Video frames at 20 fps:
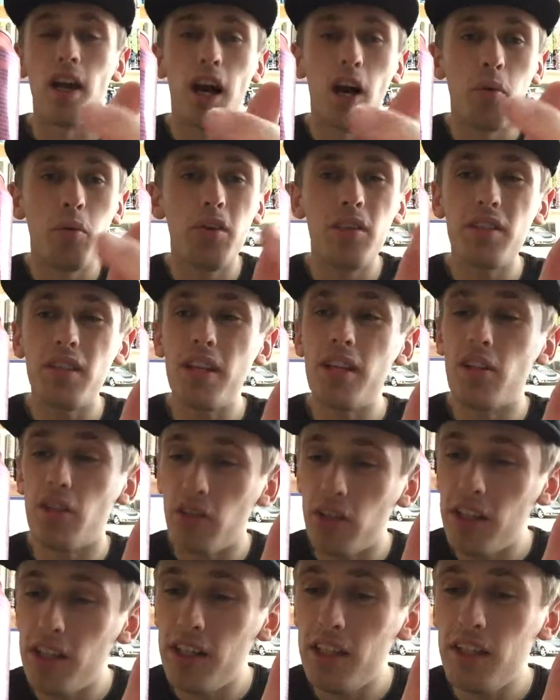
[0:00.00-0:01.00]
I want to say
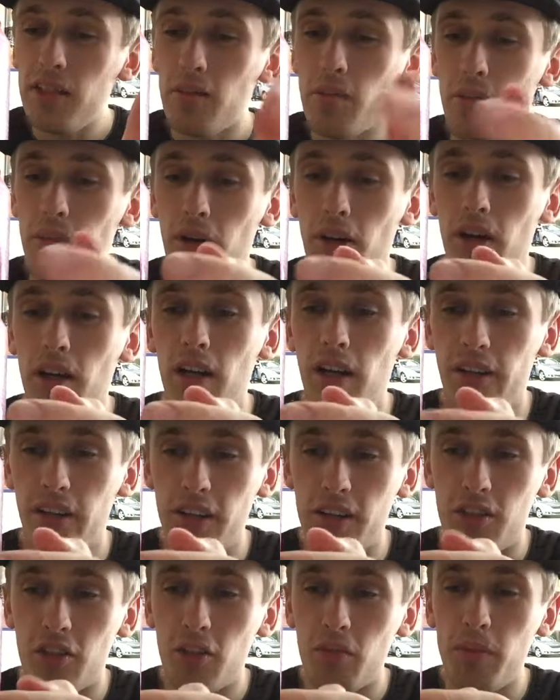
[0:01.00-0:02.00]
green, but uh,
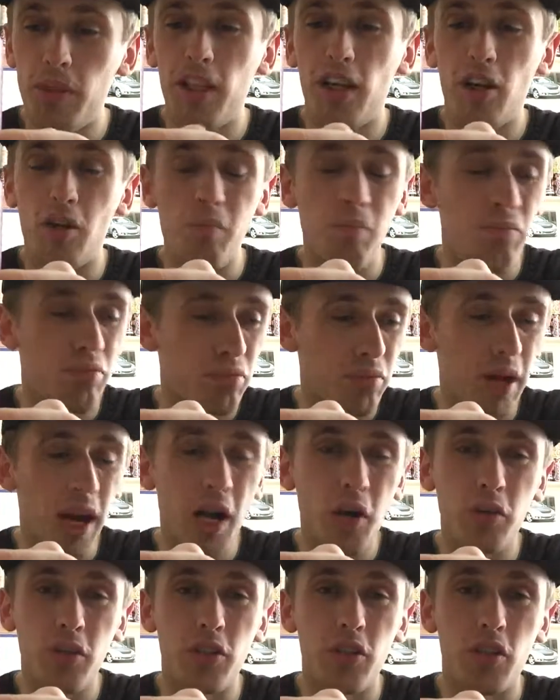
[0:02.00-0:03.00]
it's going to be like a
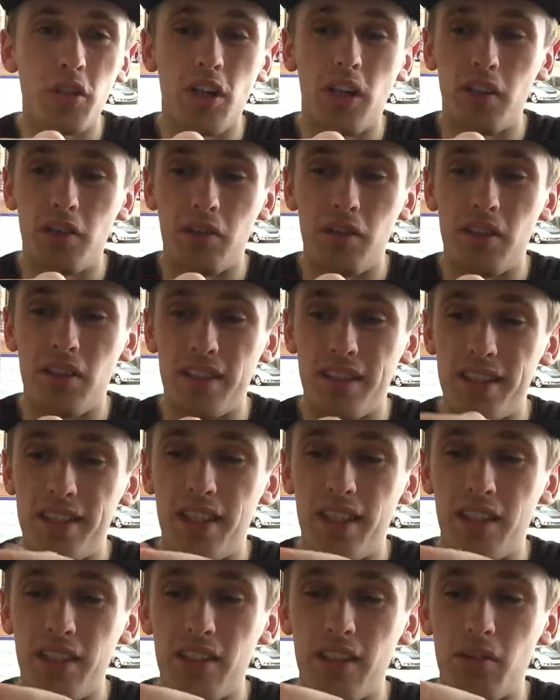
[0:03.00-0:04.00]
brownish colour because there's
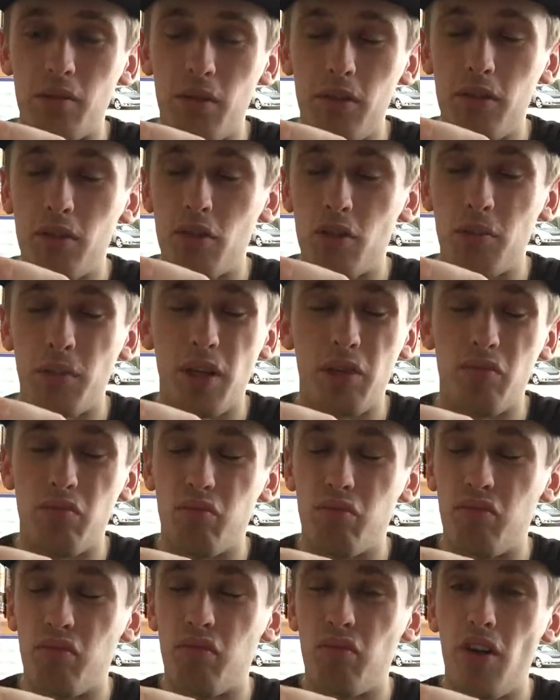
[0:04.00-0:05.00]
tears in it? It's probably just going to be a
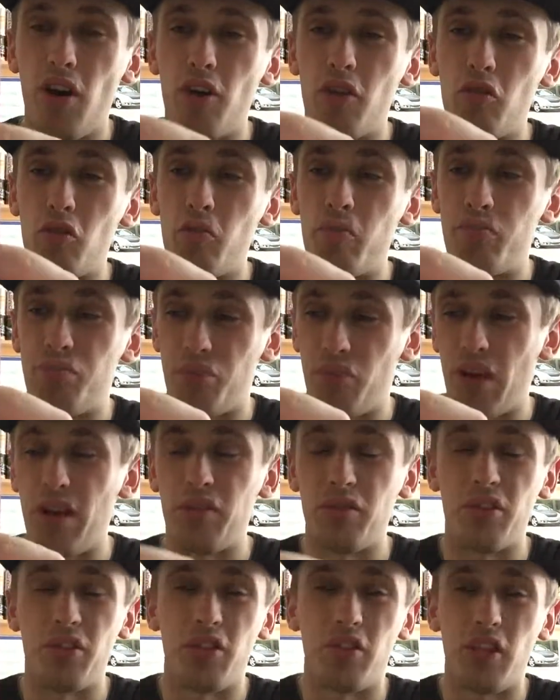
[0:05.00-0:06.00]
royal
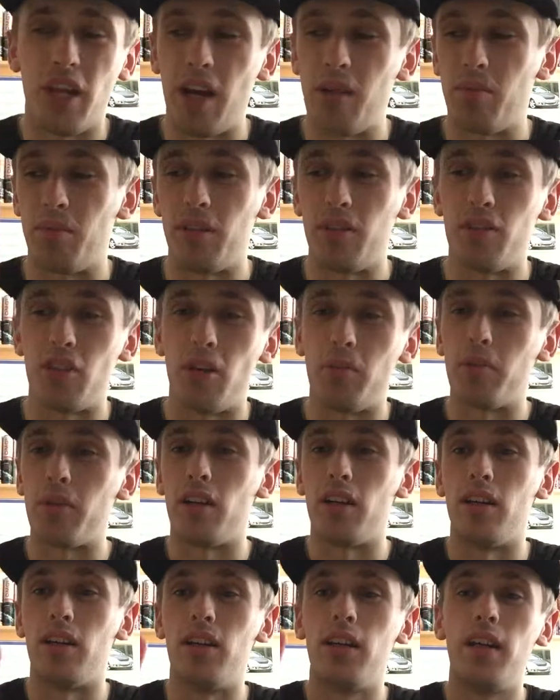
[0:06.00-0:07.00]
brownish apple type
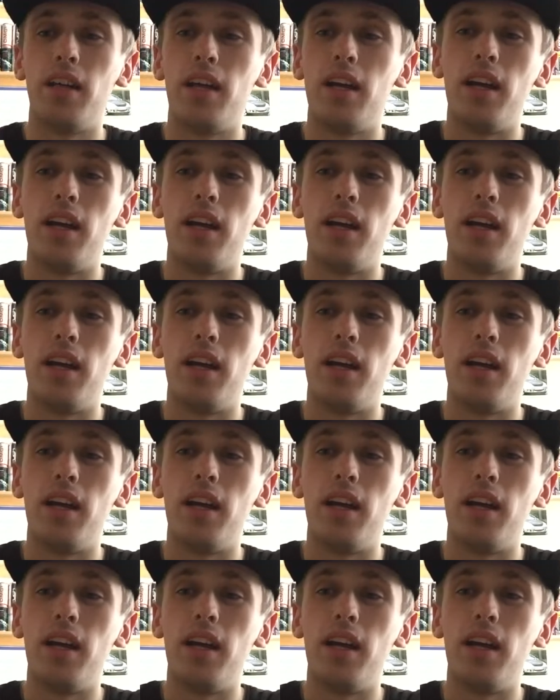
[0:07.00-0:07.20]
colour.